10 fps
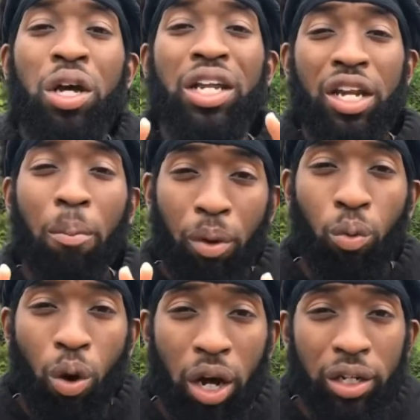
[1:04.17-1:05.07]
number
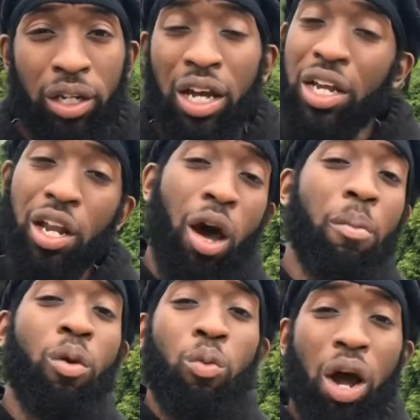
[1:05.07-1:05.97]
1.
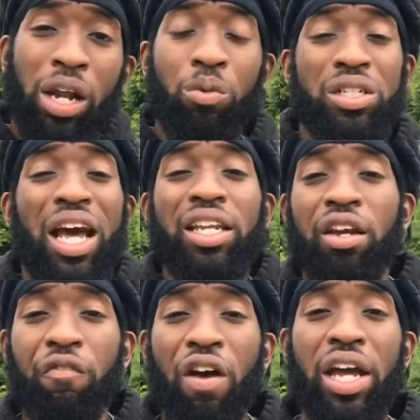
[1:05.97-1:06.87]
Number 1 was
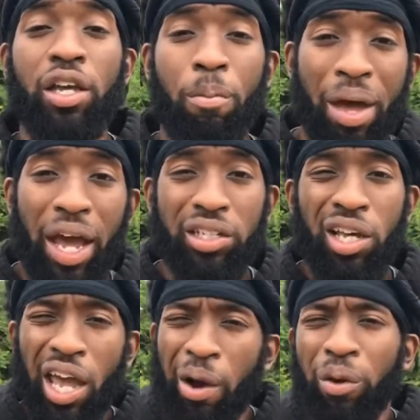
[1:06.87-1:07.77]
identifying your max.
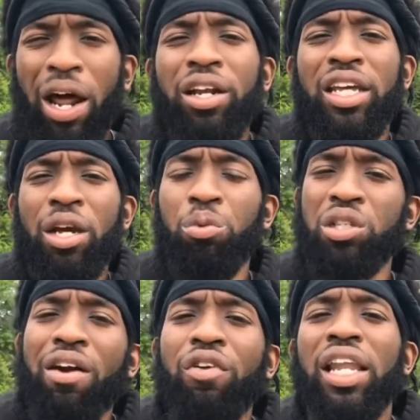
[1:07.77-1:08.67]
And what I did was
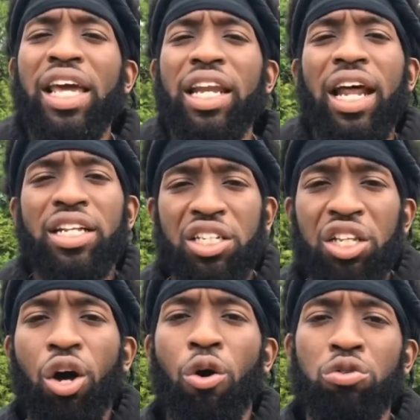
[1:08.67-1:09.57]
I related that to
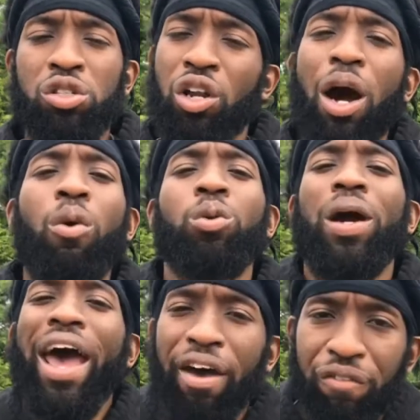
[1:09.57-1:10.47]
those, I work
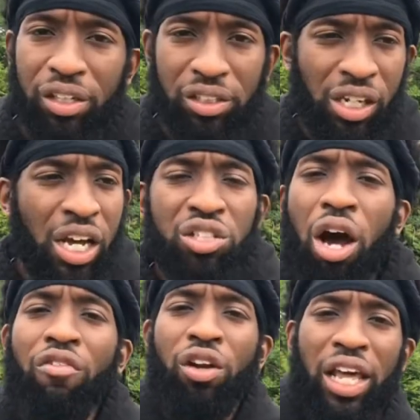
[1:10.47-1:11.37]
with athletes. So
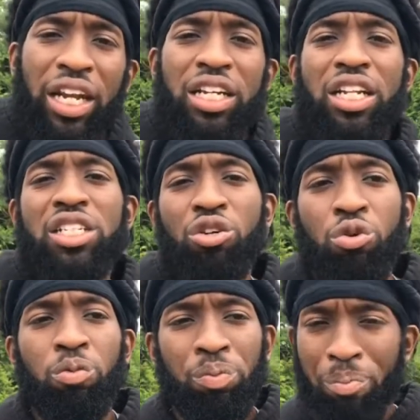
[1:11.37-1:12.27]
I related it
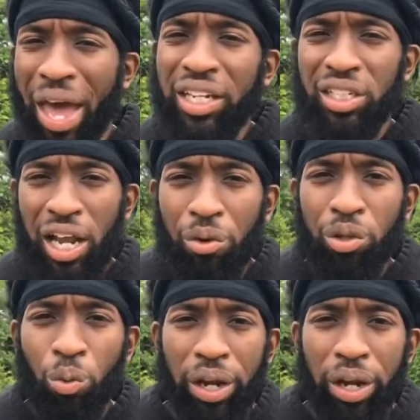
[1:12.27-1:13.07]
to maxing out in the weight